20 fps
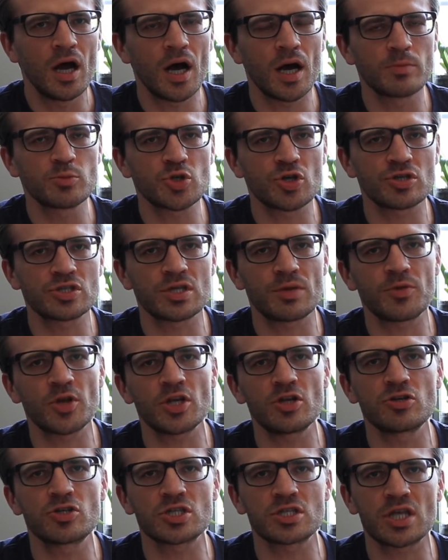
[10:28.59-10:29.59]
So it's
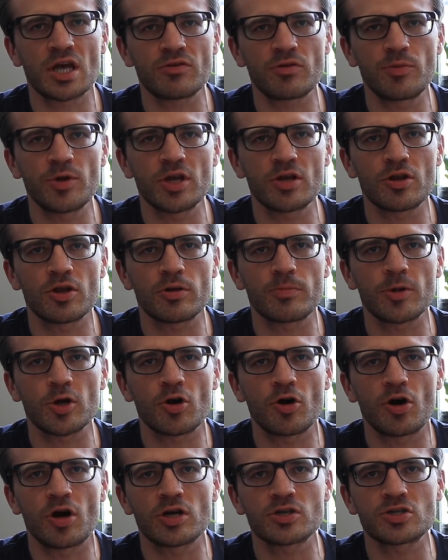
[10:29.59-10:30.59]
something you just have to be a little bit
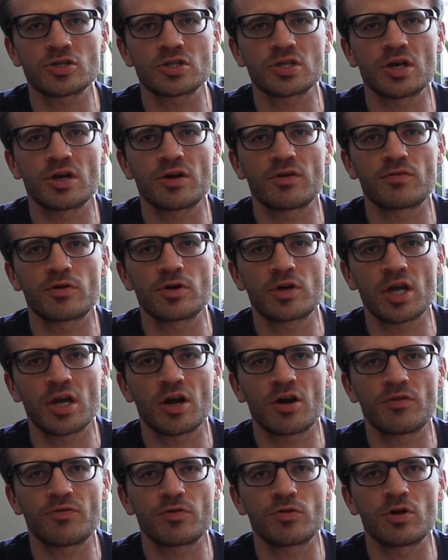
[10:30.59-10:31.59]
cautious of or
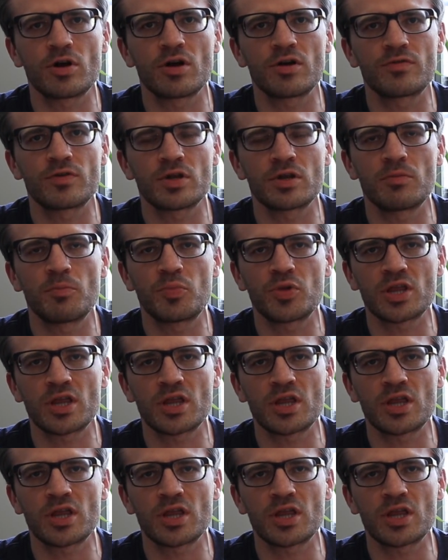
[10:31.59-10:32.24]
careful of,